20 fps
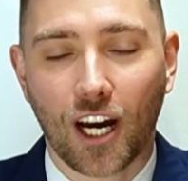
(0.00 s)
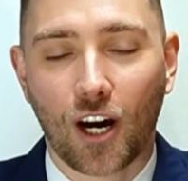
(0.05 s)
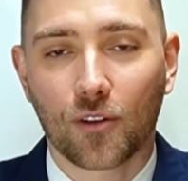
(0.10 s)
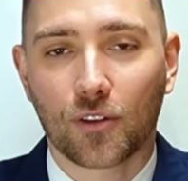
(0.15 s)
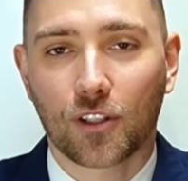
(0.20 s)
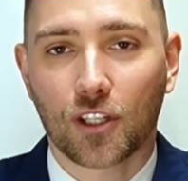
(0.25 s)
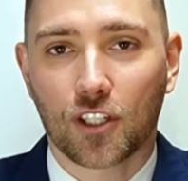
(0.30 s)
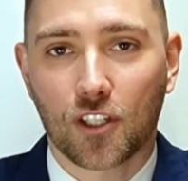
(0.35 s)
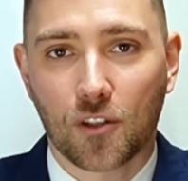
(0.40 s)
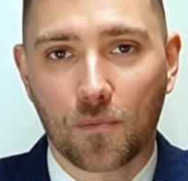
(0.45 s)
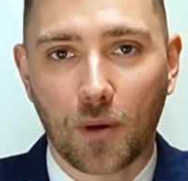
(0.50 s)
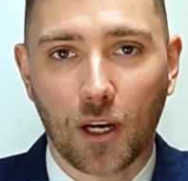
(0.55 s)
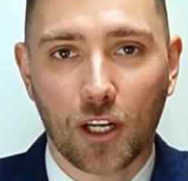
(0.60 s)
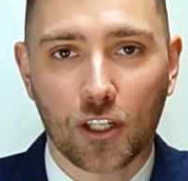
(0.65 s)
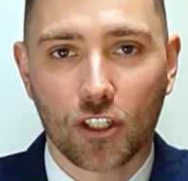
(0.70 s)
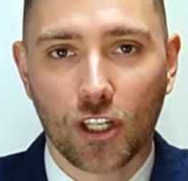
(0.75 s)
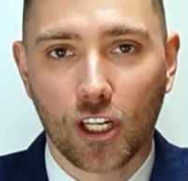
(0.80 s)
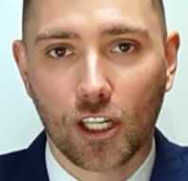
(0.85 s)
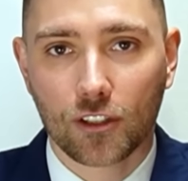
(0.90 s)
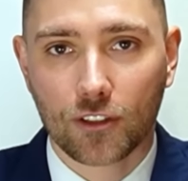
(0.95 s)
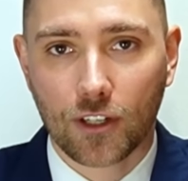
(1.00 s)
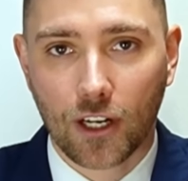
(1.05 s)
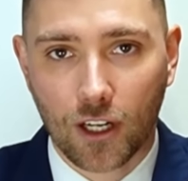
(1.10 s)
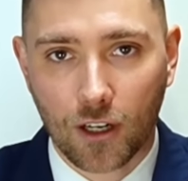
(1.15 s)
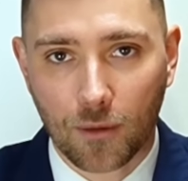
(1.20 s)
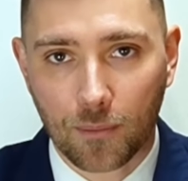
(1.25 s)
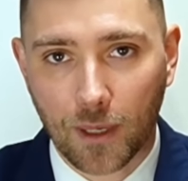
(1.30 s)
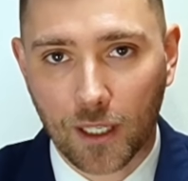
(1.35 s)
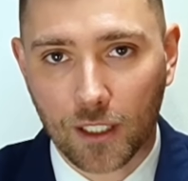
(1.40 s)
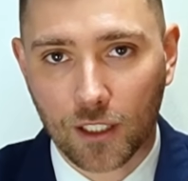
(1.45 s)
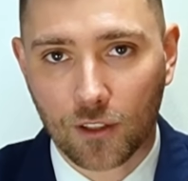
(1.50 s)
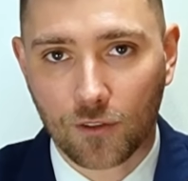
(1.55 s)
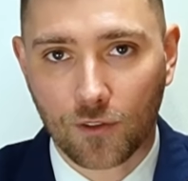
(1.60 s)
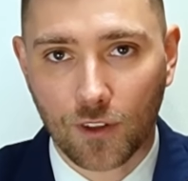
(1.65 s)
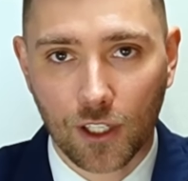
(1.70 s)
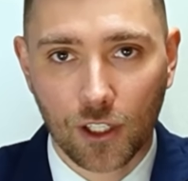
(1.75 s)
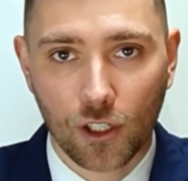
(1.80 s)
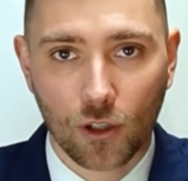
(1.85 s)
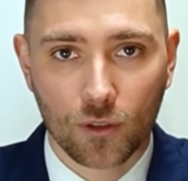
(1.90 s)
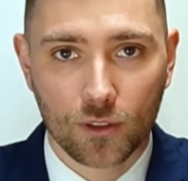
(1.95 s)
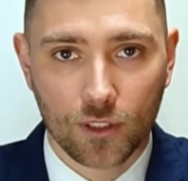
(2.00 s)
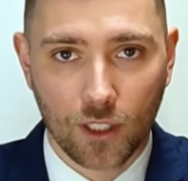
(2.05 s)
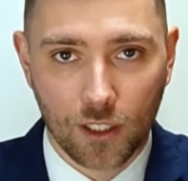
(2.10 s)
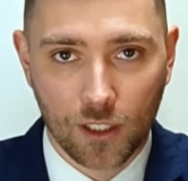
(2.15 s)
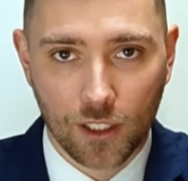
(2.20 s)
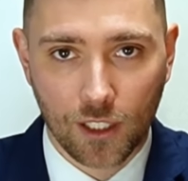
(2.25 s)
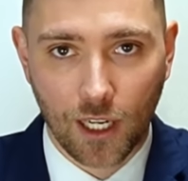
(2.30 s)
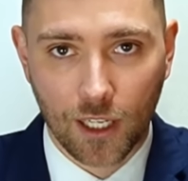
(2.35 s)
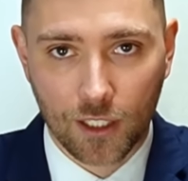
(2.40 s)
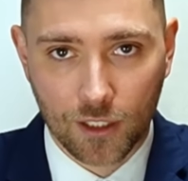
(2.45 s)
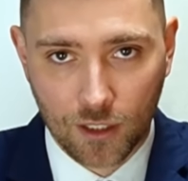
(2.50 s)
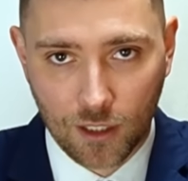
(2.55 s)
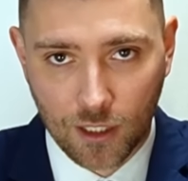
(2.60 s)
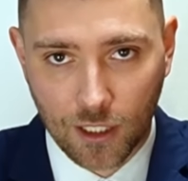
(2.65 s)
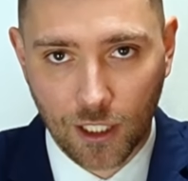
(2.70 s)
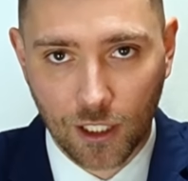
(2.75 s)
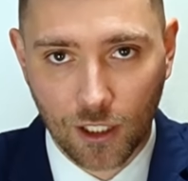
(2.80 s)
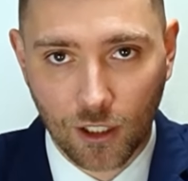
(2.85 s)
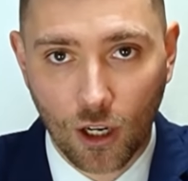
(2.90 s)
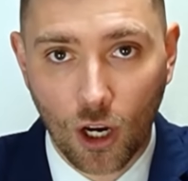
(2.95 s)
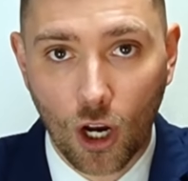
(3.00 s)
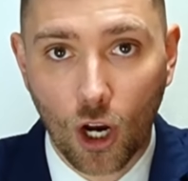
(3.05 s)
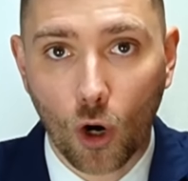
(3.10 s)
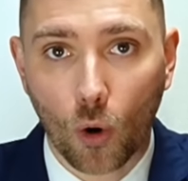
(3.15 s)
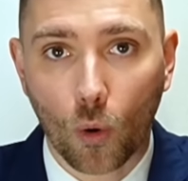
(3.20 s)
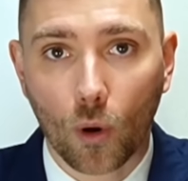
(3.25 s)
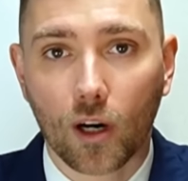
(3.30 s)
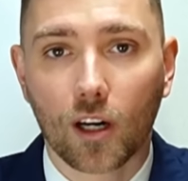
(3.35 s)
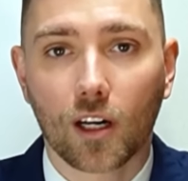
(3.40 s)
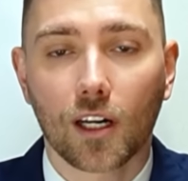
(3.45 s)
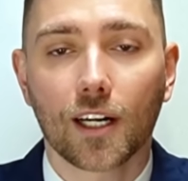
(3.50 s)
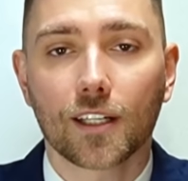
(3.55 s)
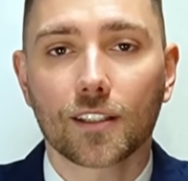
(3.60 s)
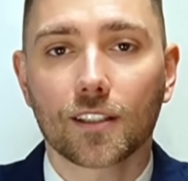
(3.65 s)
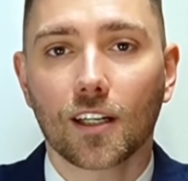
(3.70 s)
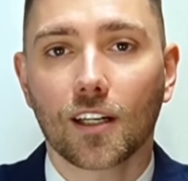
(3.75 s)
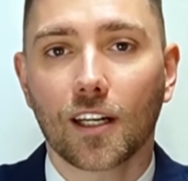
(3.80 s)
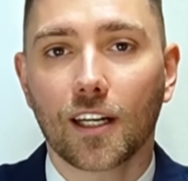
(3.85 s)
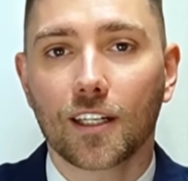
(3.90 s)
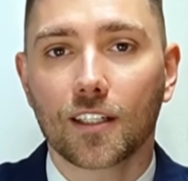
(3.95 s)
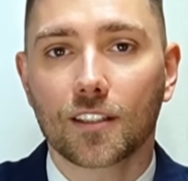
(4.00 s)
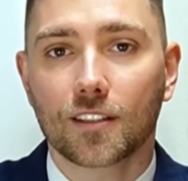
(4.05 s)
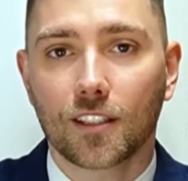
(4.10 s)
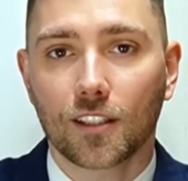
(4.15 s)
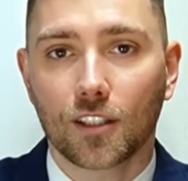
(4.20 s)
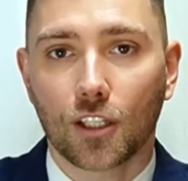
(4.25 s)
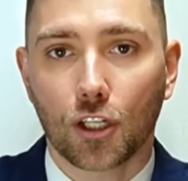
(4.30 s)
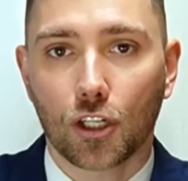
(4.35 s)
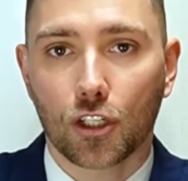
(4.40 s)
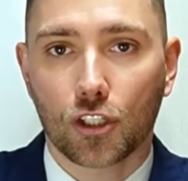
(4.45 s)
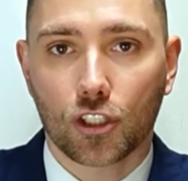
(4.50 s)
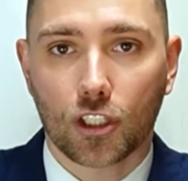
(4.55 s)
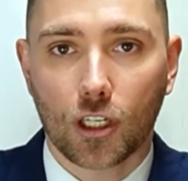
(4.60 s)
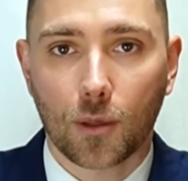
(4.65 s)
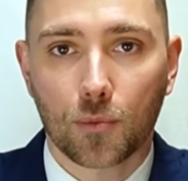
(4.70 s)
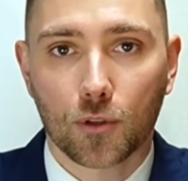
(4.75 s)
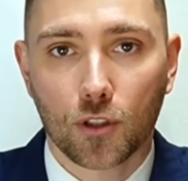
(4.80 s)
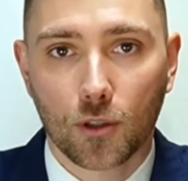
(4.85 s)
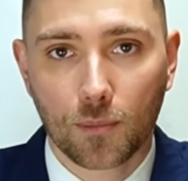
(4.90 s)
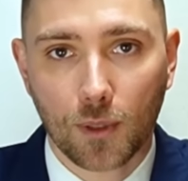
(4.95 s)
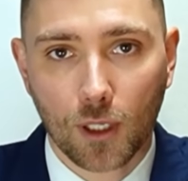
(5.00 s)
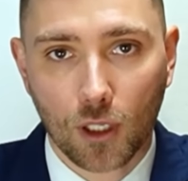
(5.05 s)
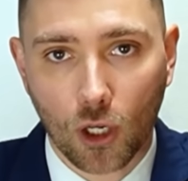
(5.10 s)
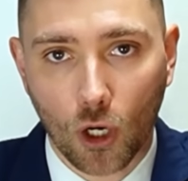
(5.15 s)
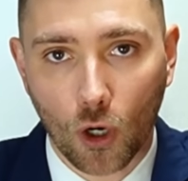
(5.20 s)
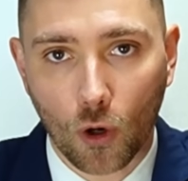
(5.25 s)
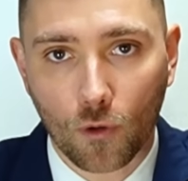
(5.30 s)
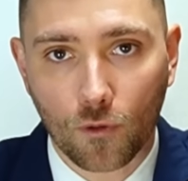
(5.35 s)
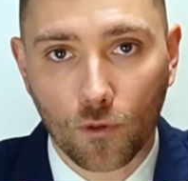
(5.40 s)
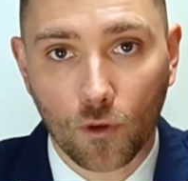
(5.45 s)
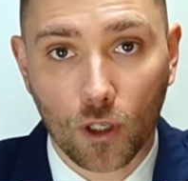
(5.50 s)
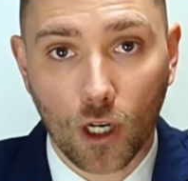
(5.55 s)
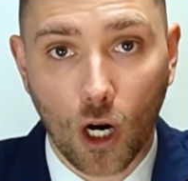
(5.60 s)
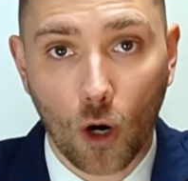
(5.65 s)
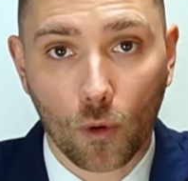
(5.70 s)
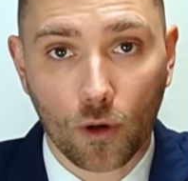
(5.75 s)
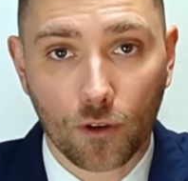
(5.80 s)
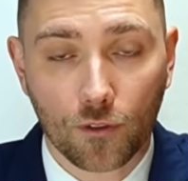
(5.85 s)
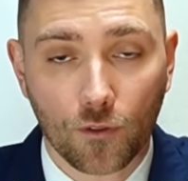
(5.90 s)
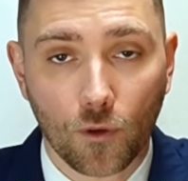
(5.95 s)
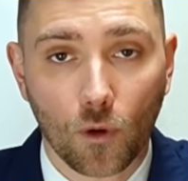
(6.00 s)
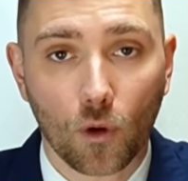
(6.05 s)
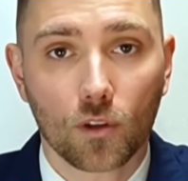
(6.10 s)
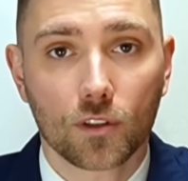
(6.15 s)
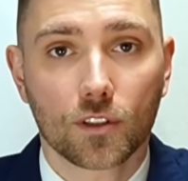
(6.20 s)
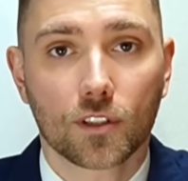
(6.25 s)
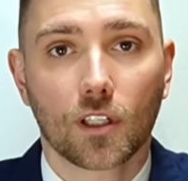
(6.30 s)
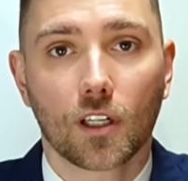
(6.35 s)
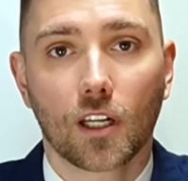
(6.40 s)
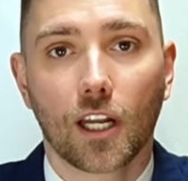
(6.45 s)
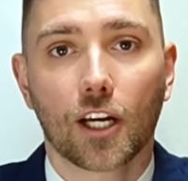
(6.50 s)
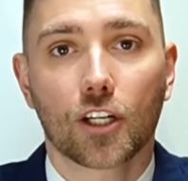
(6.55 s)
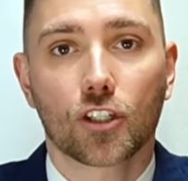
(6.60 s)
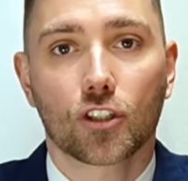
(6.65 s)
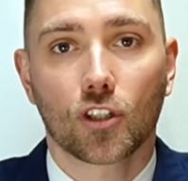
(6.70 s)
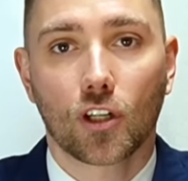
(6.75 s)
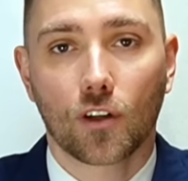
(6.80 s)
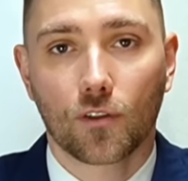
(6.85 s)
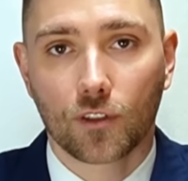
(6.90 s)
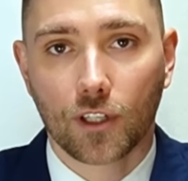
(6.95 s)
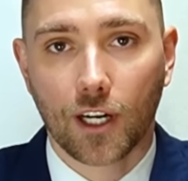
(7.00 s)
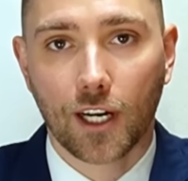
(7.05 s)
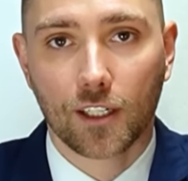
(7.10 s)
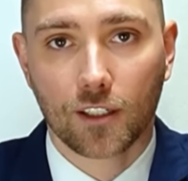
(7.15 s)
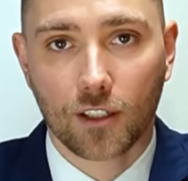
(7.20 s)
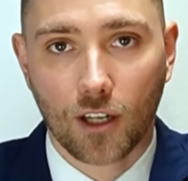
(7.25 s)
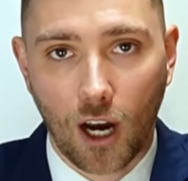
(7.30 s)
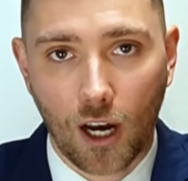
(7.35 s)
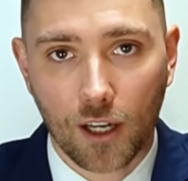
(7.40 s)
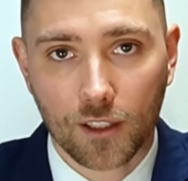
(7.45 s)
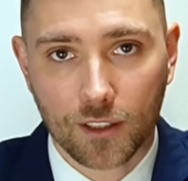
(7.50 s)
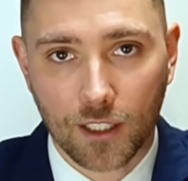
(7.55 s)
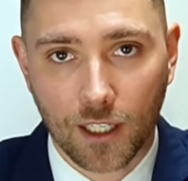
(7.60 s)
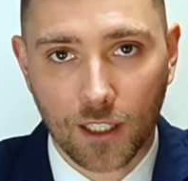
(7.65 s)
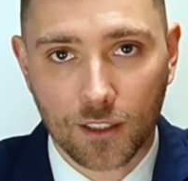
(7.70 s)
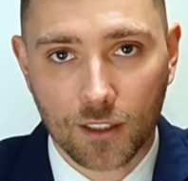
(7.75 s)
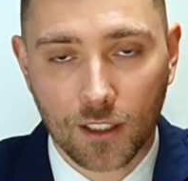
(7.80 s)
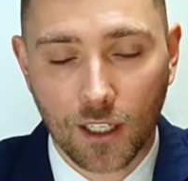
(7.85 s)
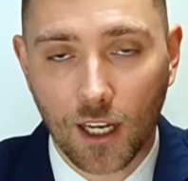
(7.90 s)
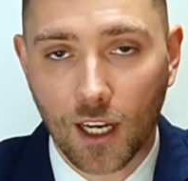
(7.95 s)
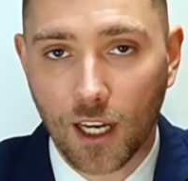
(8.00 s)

out the specially recommended videos on the end screen, or click the links in the description below for our full selection of great content,